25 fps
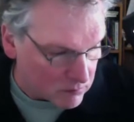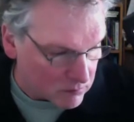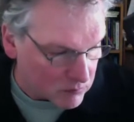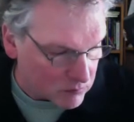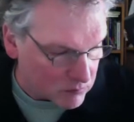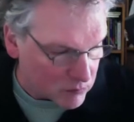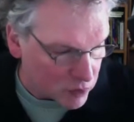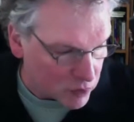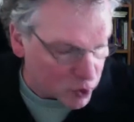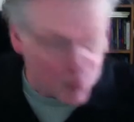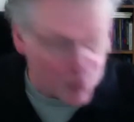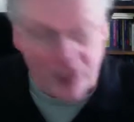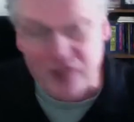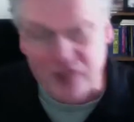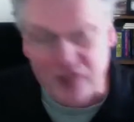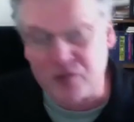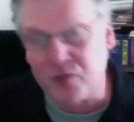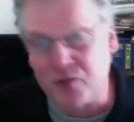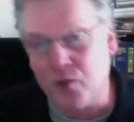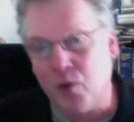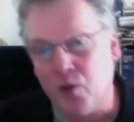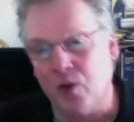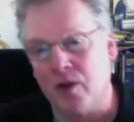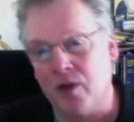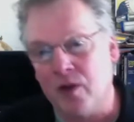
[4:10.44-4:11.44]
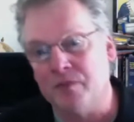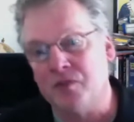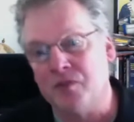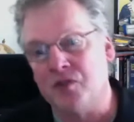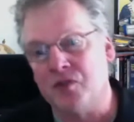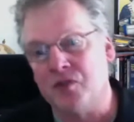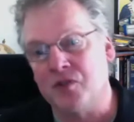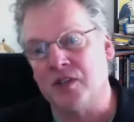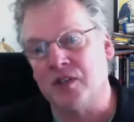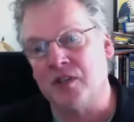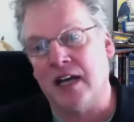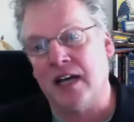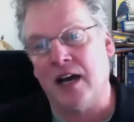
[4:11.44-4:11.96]

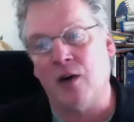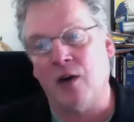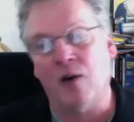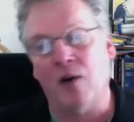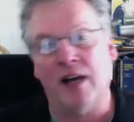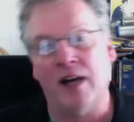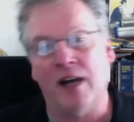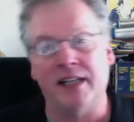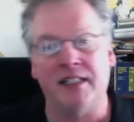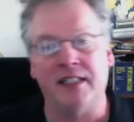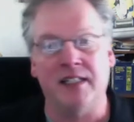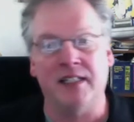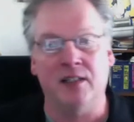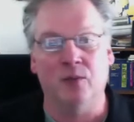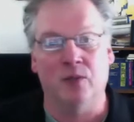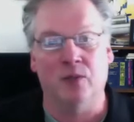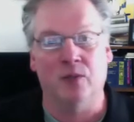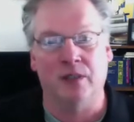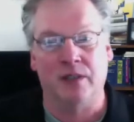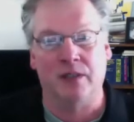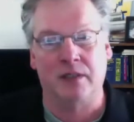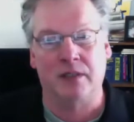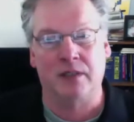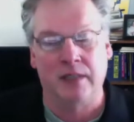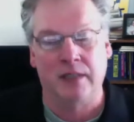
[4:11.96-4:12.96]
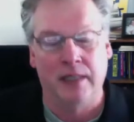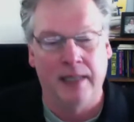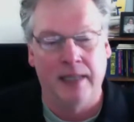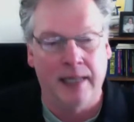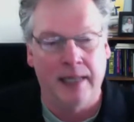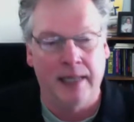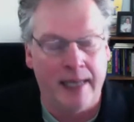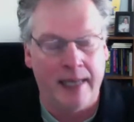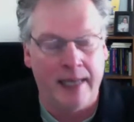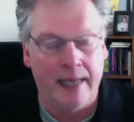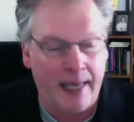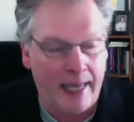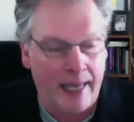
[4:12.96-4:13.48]
transforms how IT works,
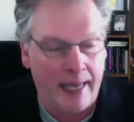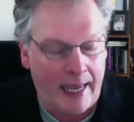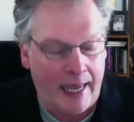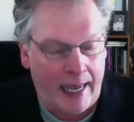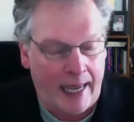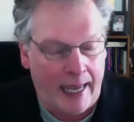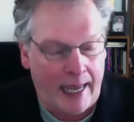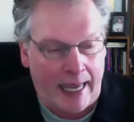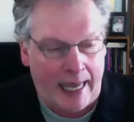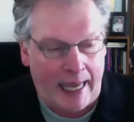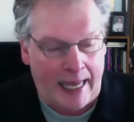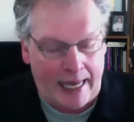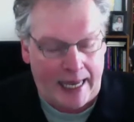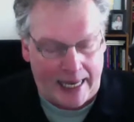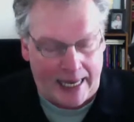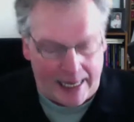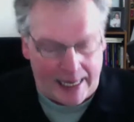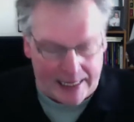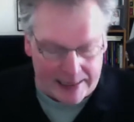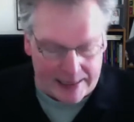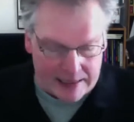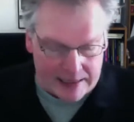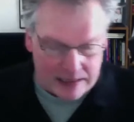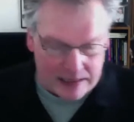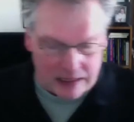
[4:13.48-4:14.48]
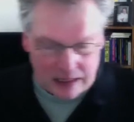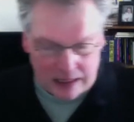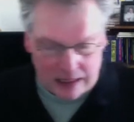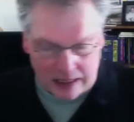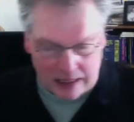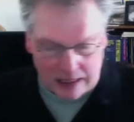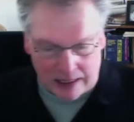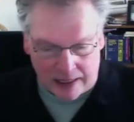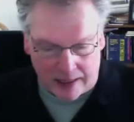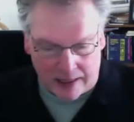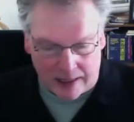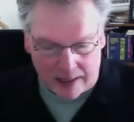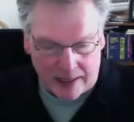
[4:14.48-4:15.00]
and
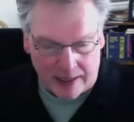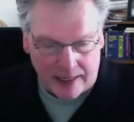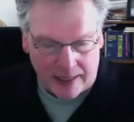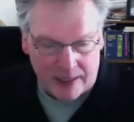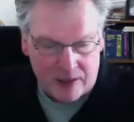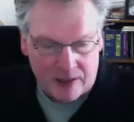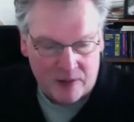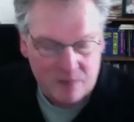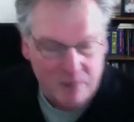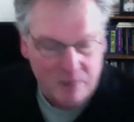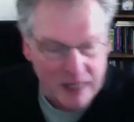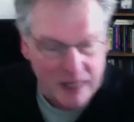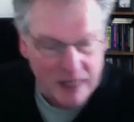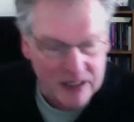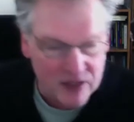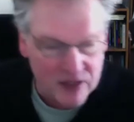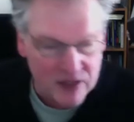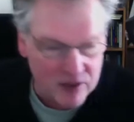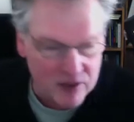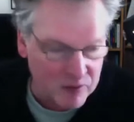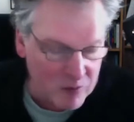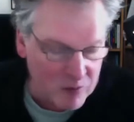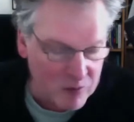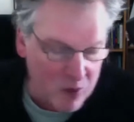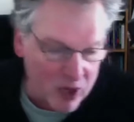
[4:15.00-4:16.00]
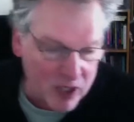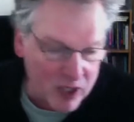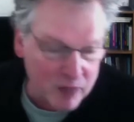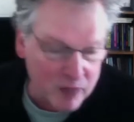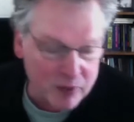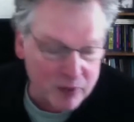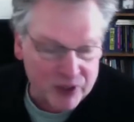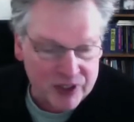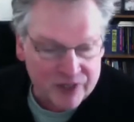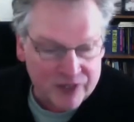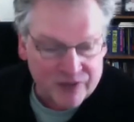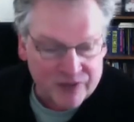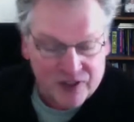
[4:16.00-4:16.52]
it makes a remarkable
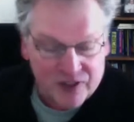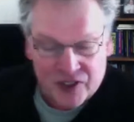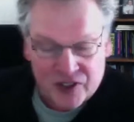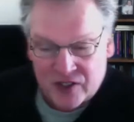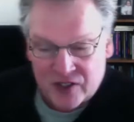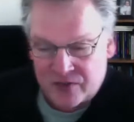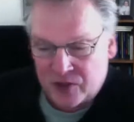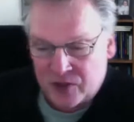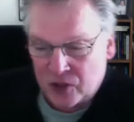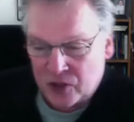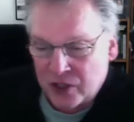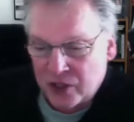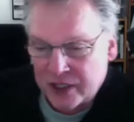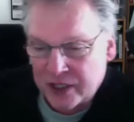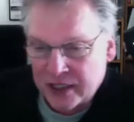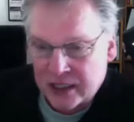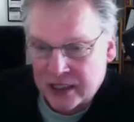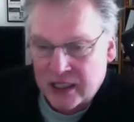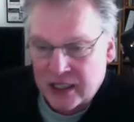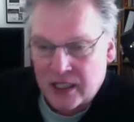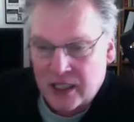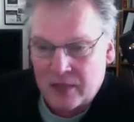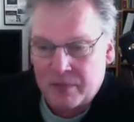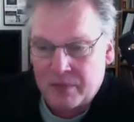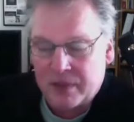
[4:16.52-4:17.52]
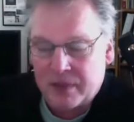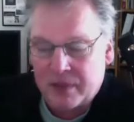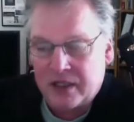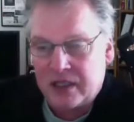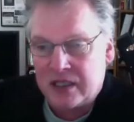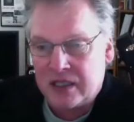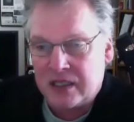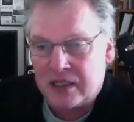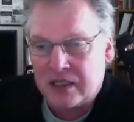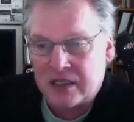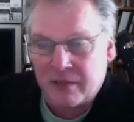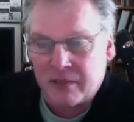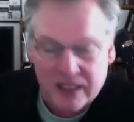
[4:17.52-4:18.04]
difference. If you look at
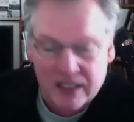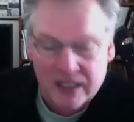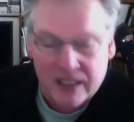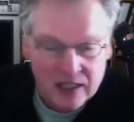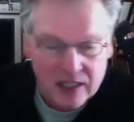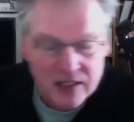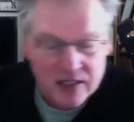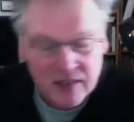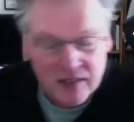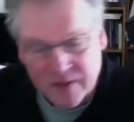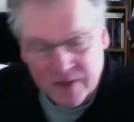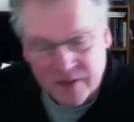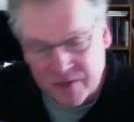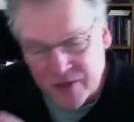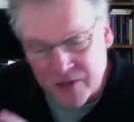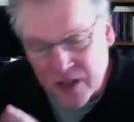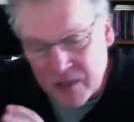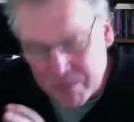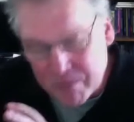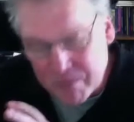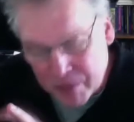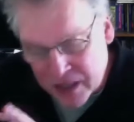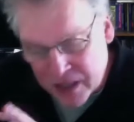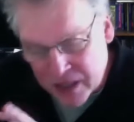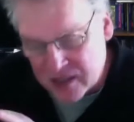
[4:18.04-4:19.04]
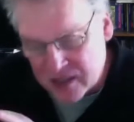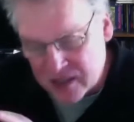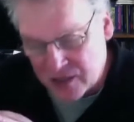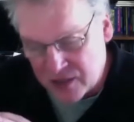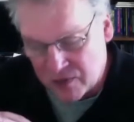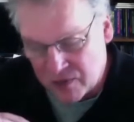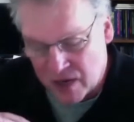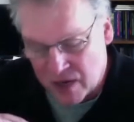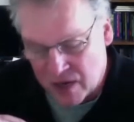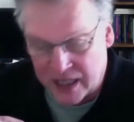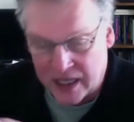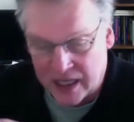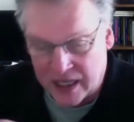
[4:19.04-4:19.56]
companies, I mean, it's very buzzy
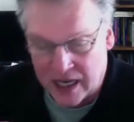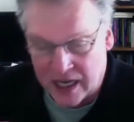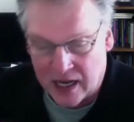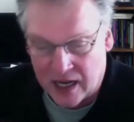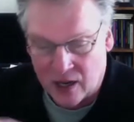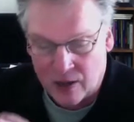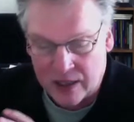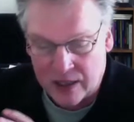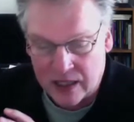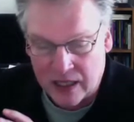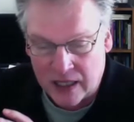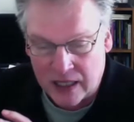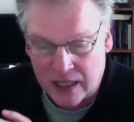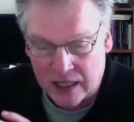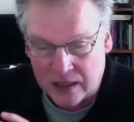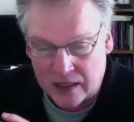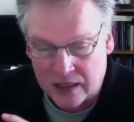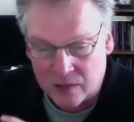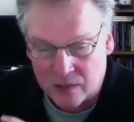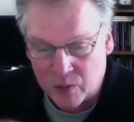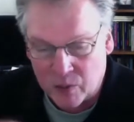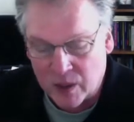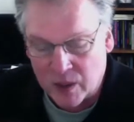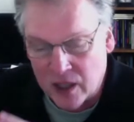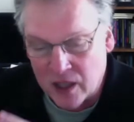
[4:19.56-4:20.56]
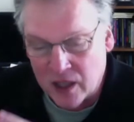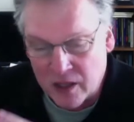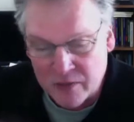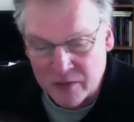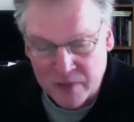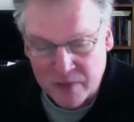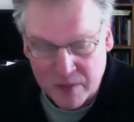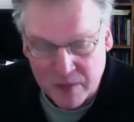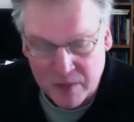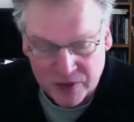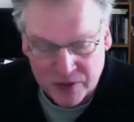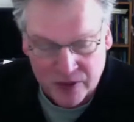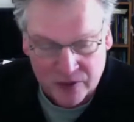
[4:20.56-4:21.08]
right now, and what a lot of
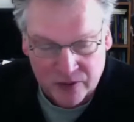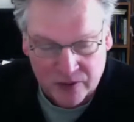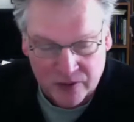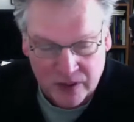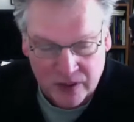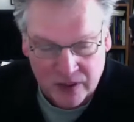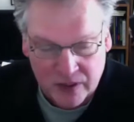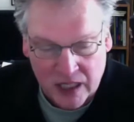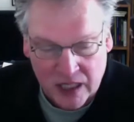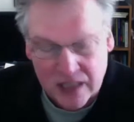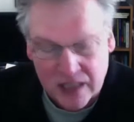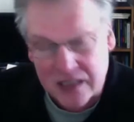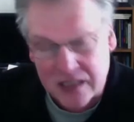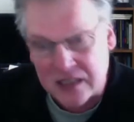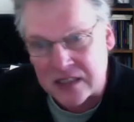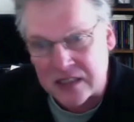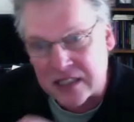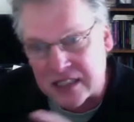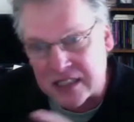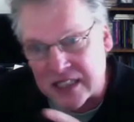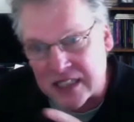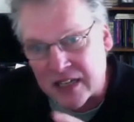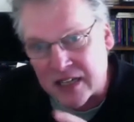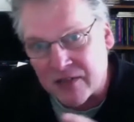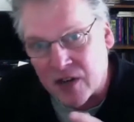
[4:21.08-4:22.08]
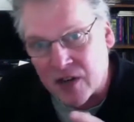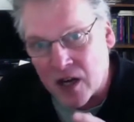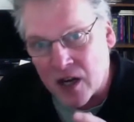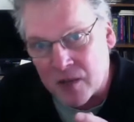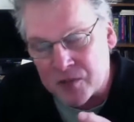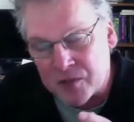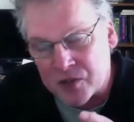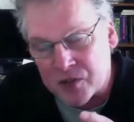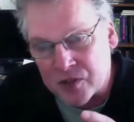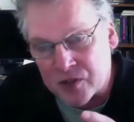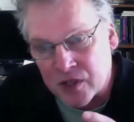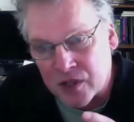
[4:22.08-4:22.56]
people don't realize is that DevOps